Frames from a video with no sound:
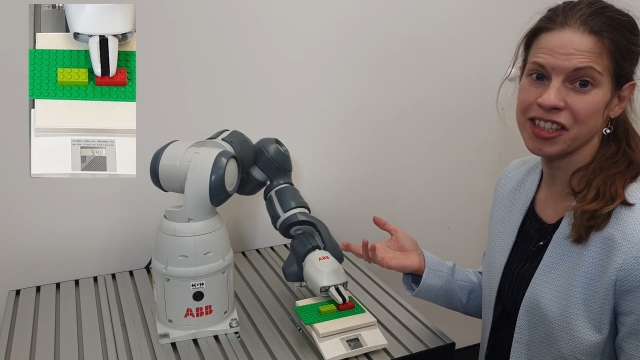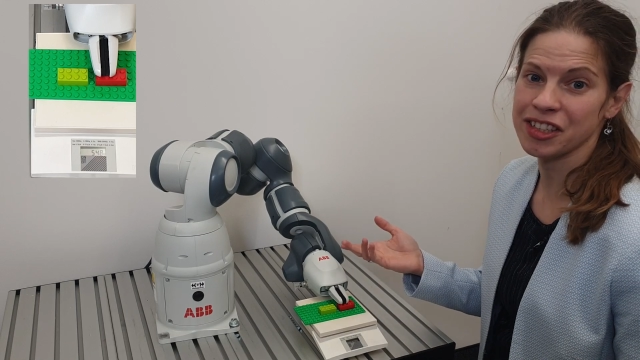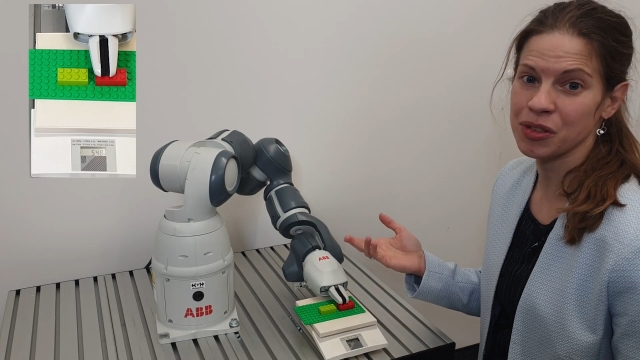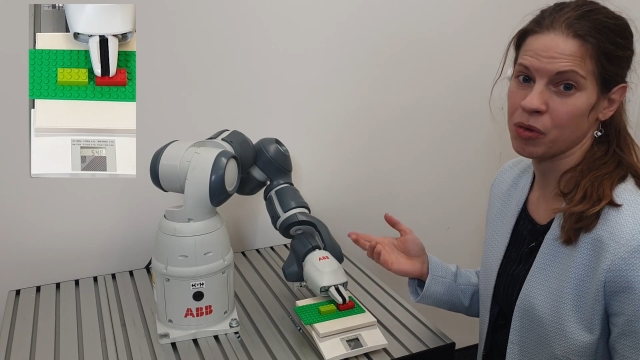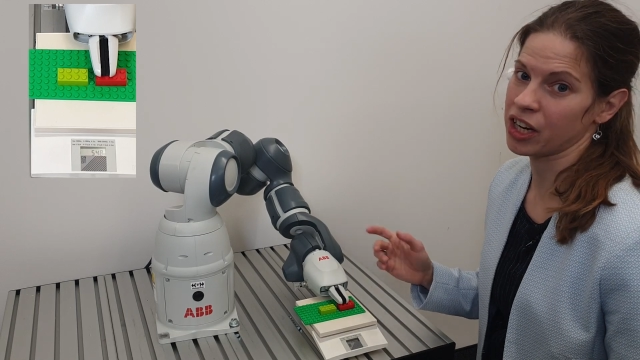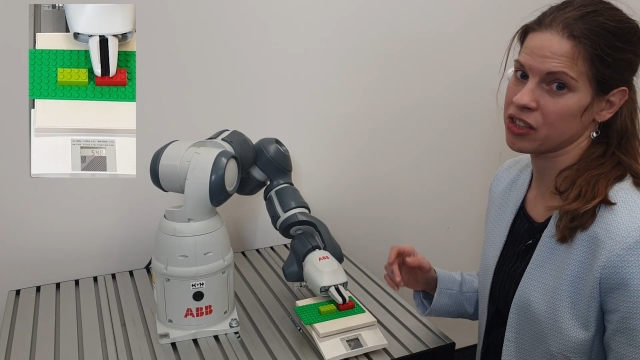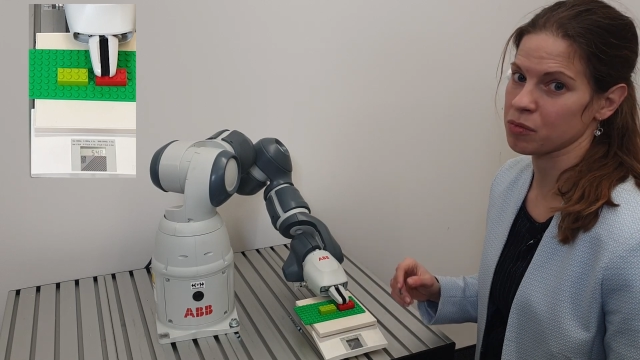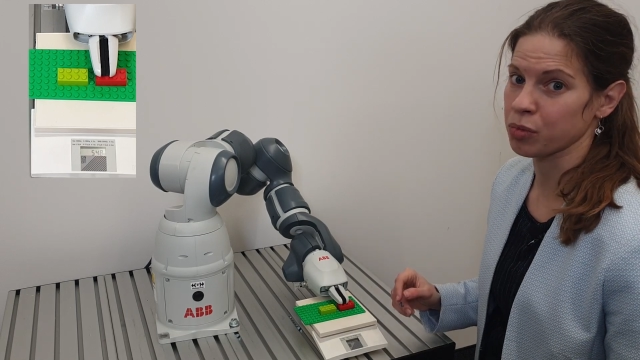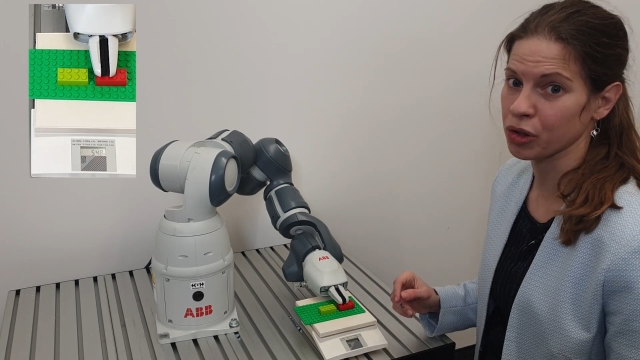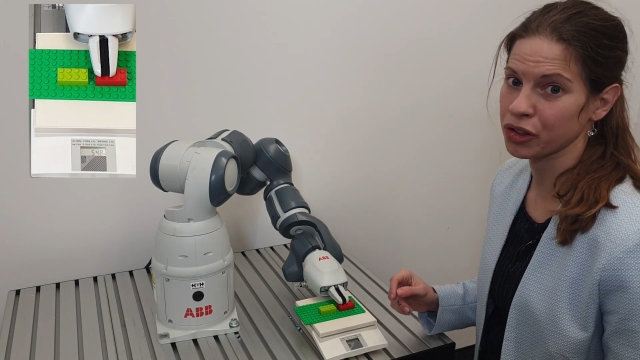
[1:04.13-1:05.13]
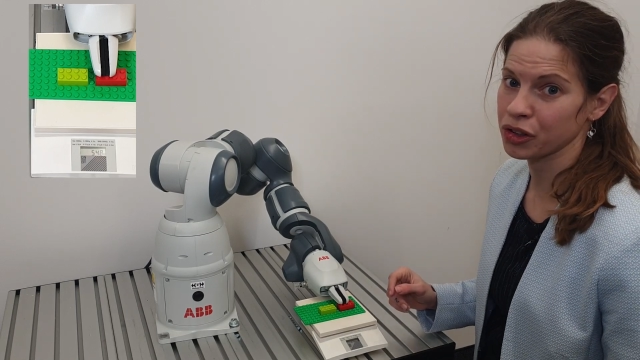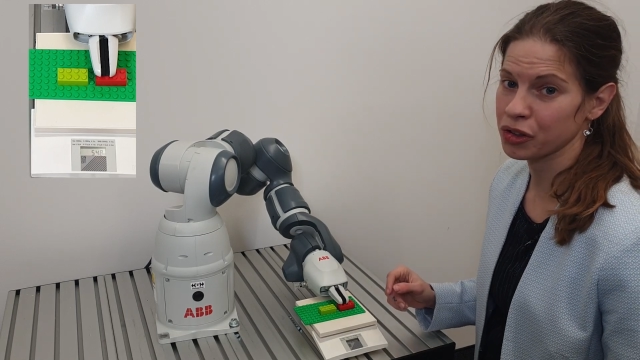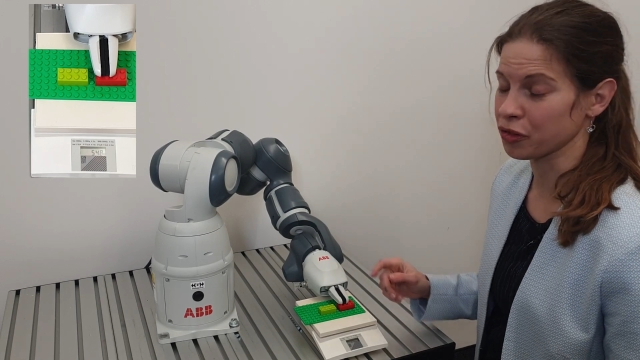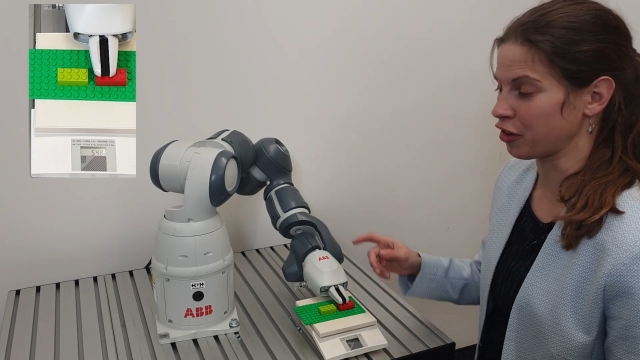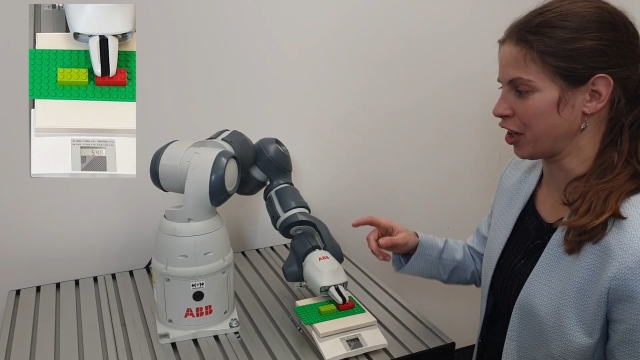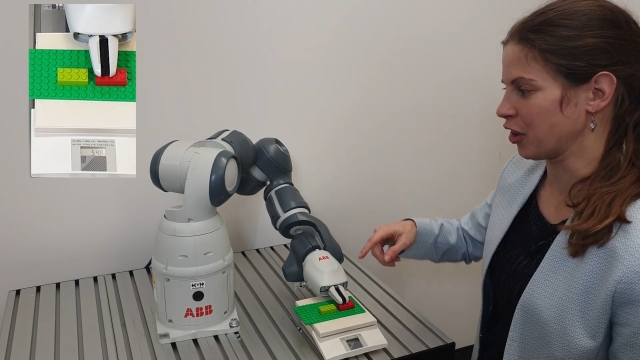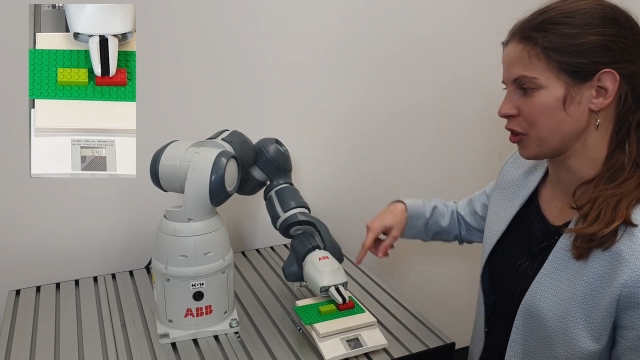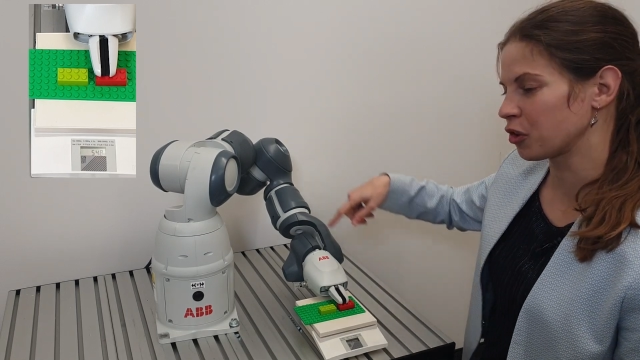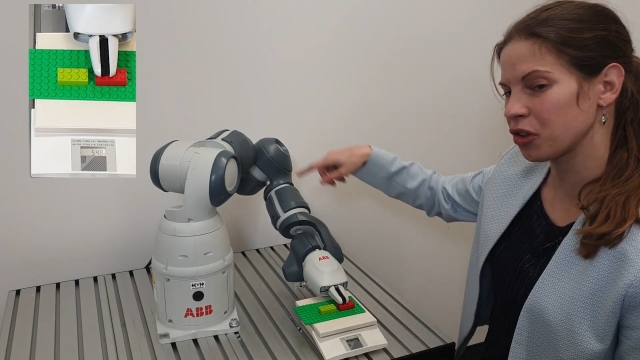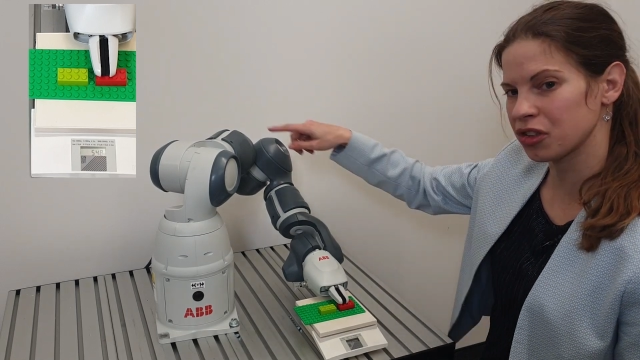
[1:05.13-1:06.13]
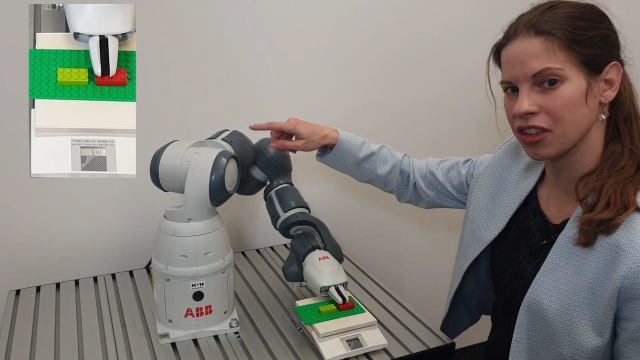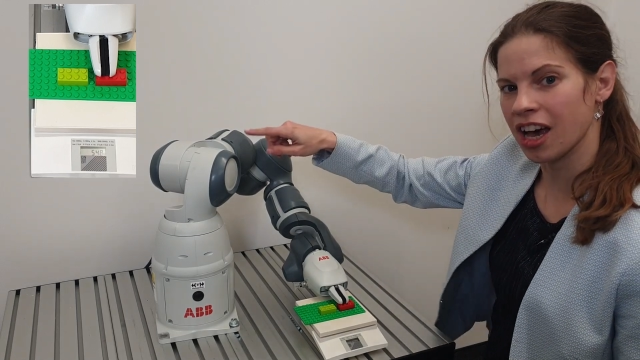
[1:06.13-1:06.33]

is why it's important to find a good